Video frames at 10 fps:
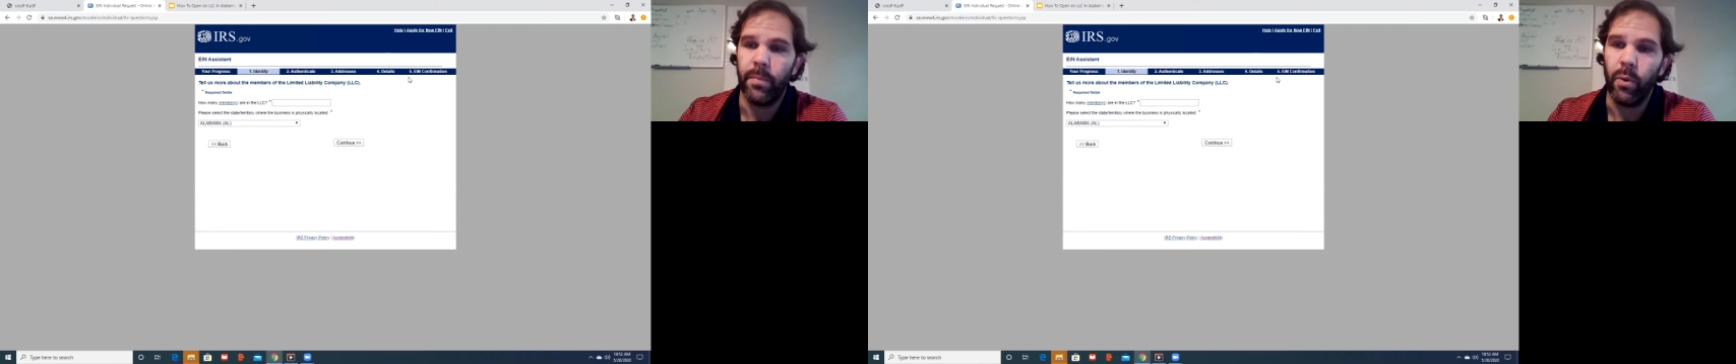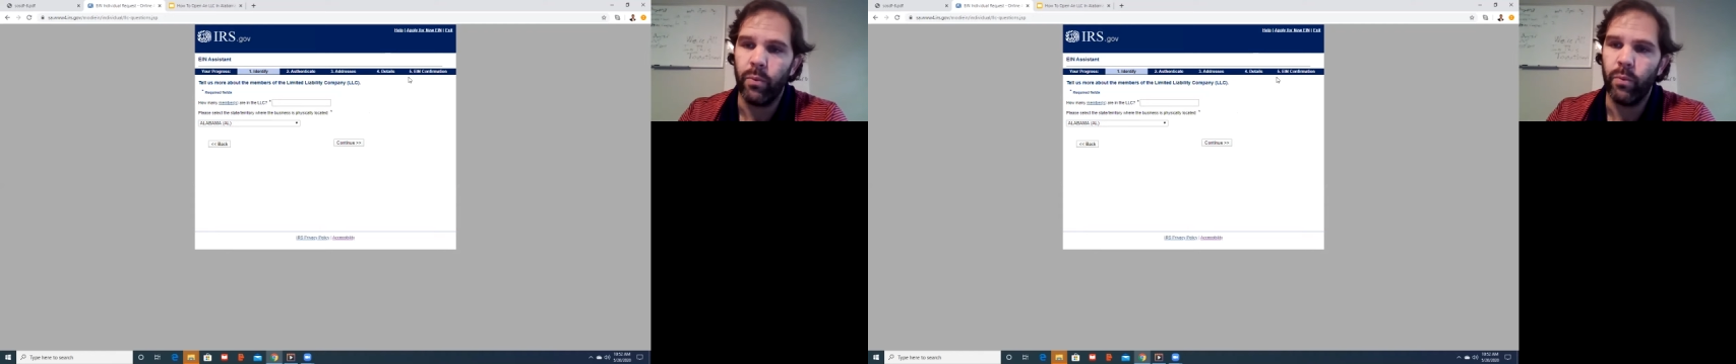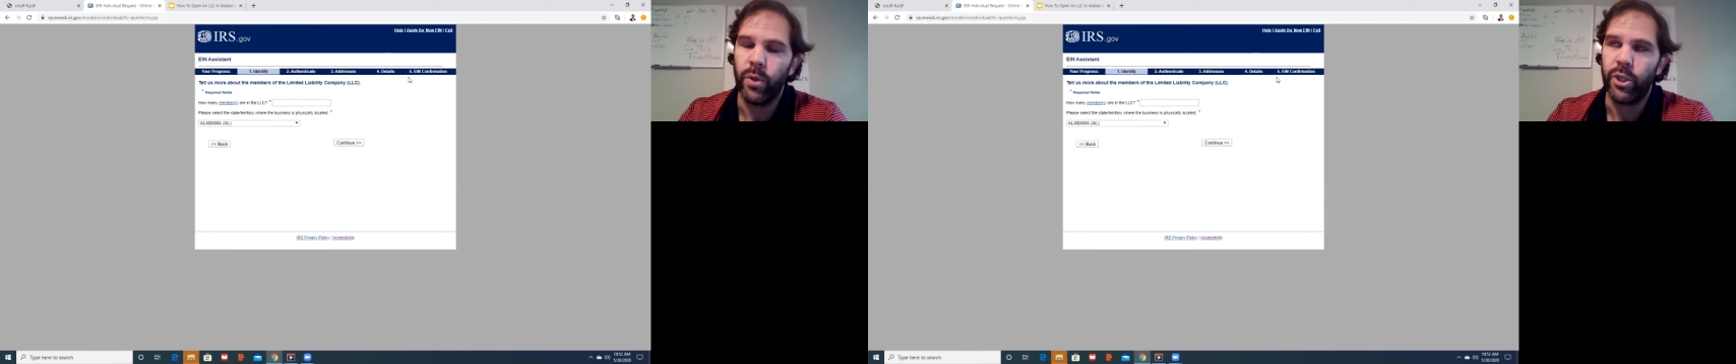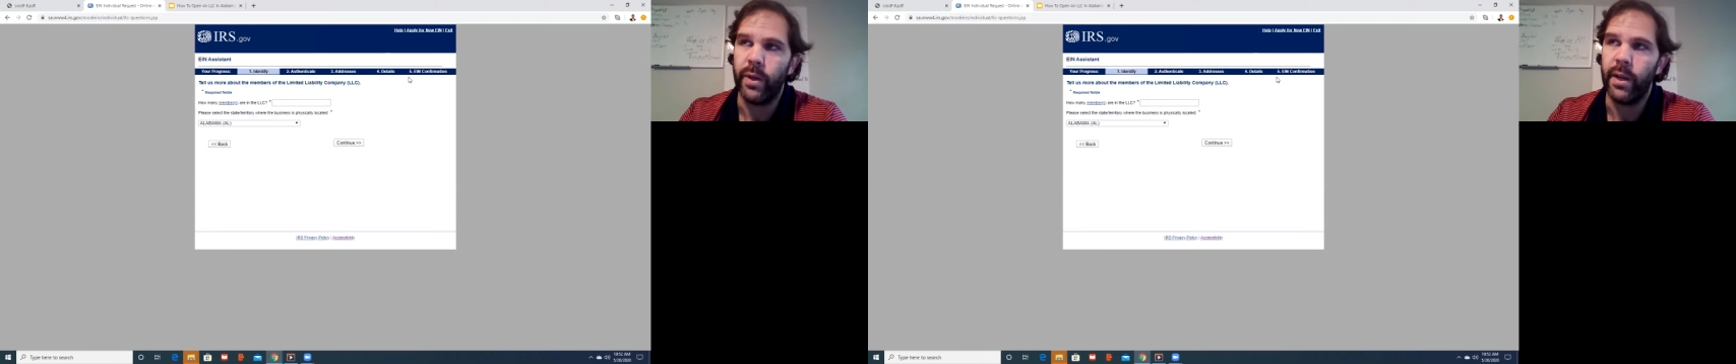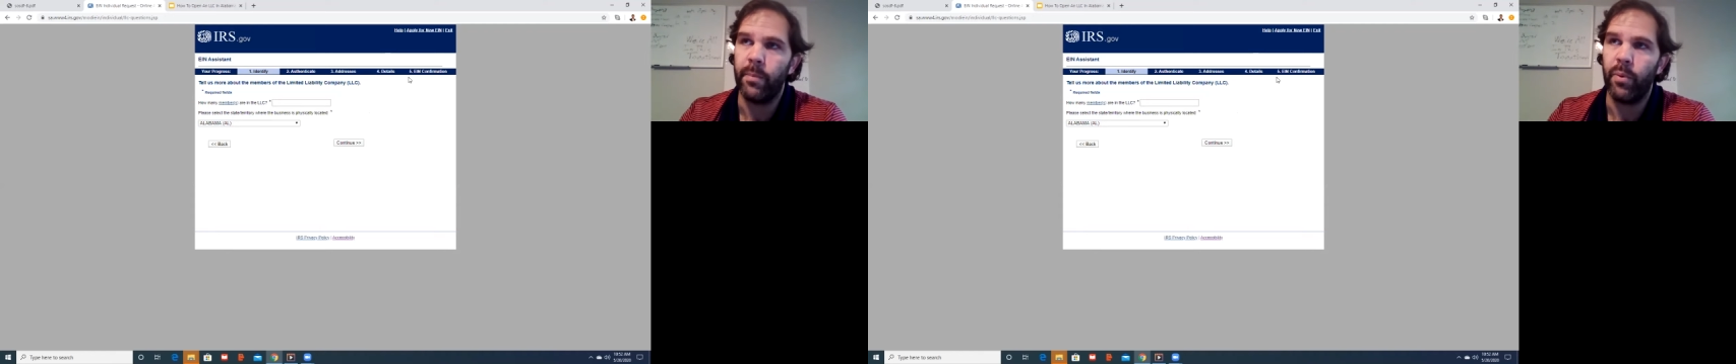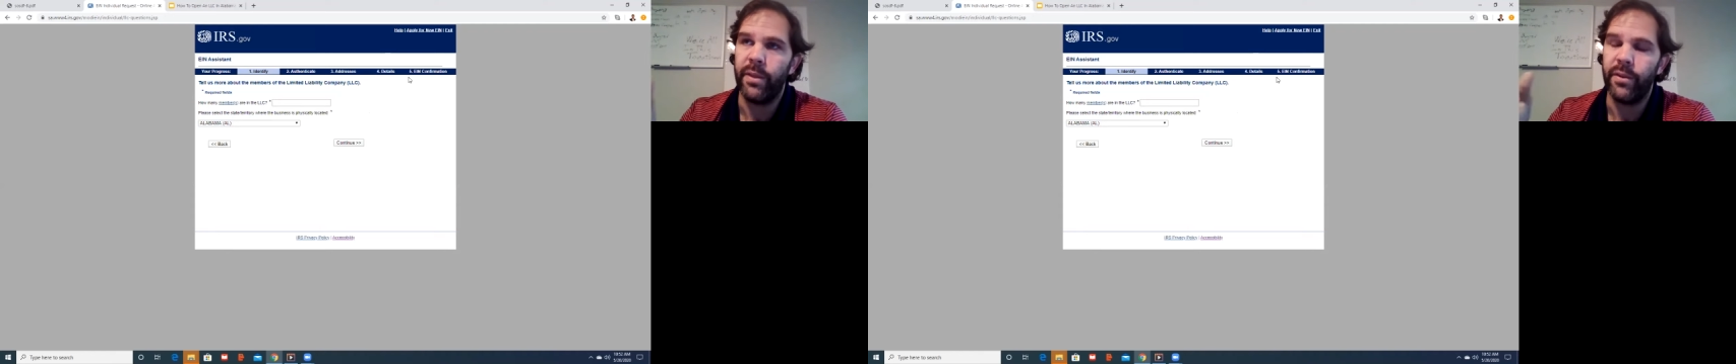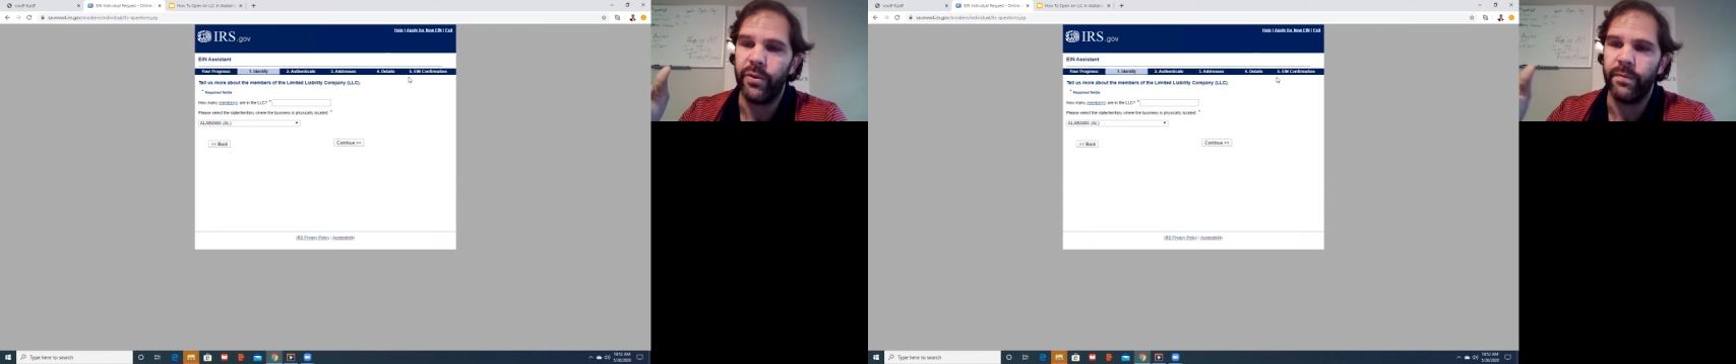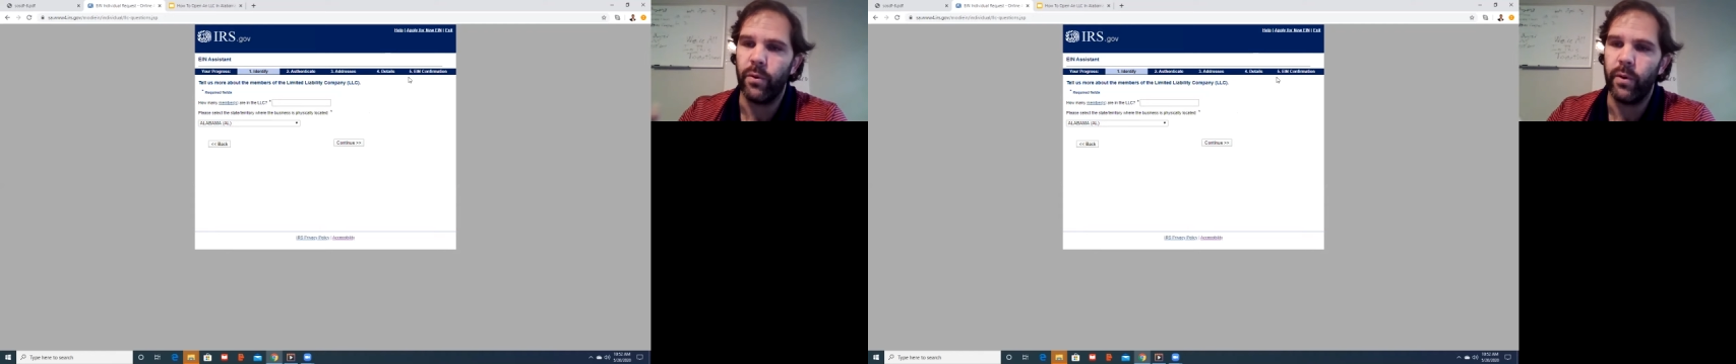but what you end up with is
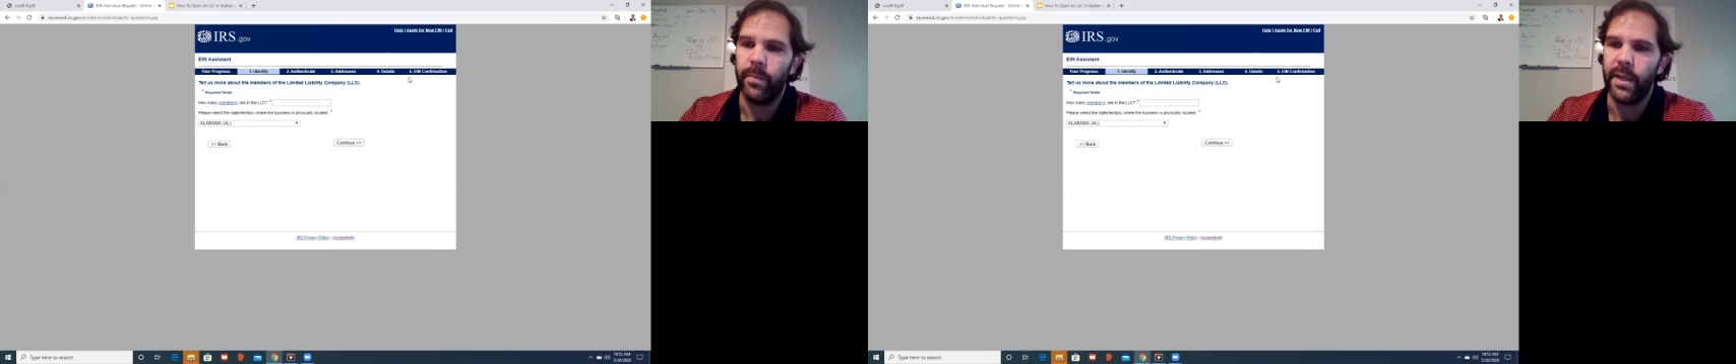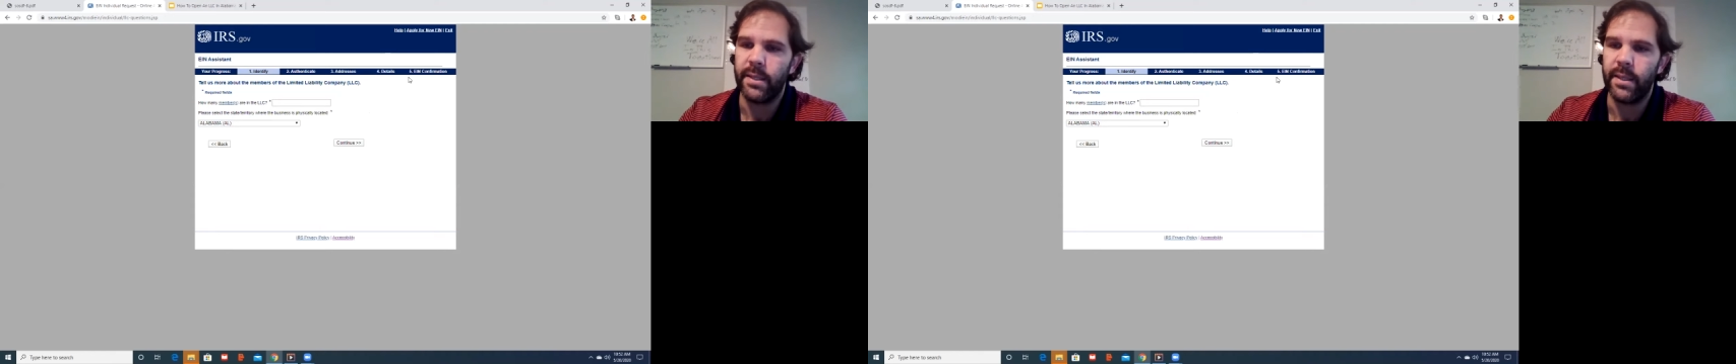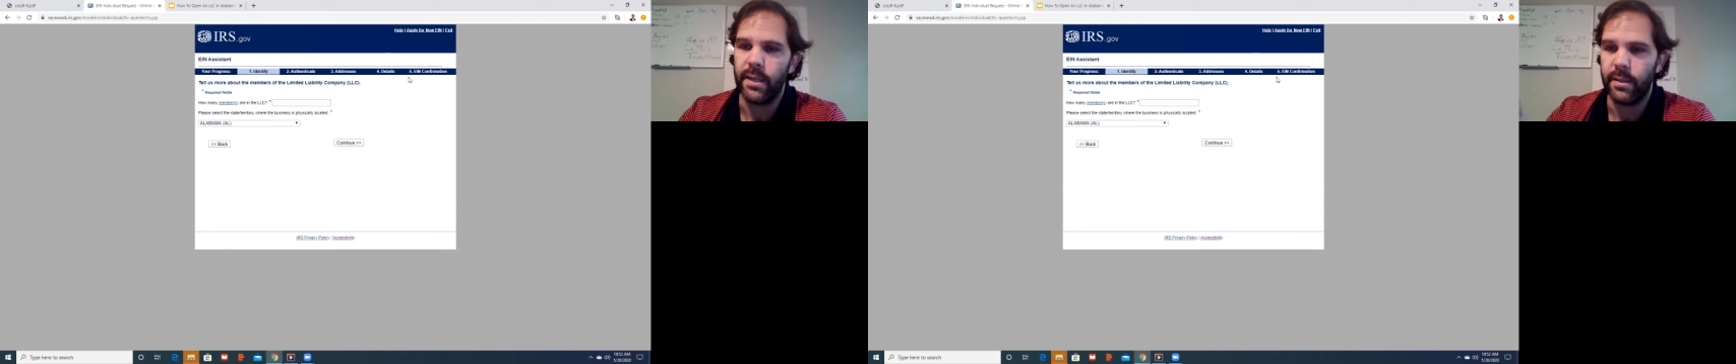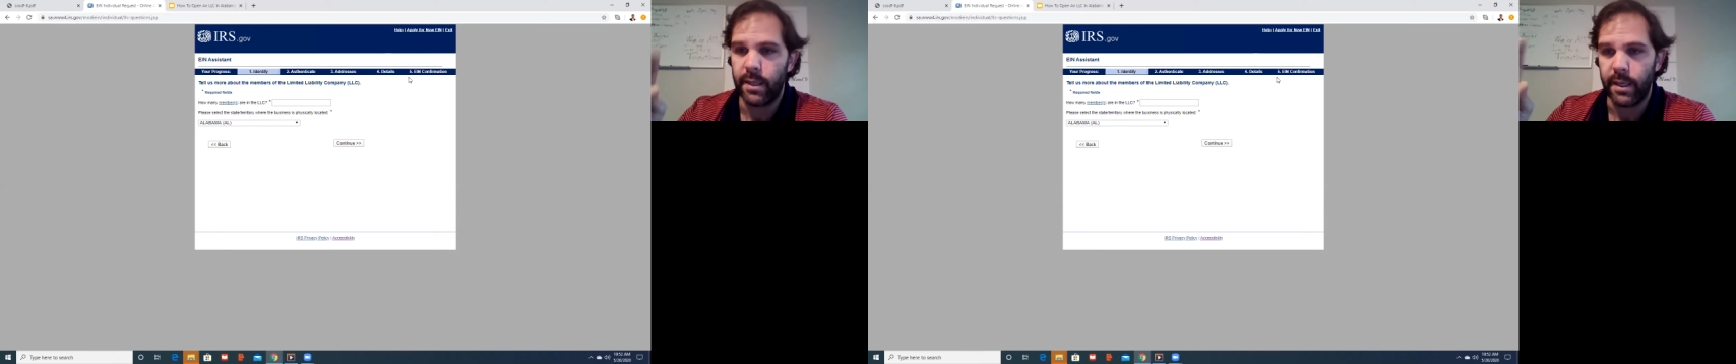a form that says,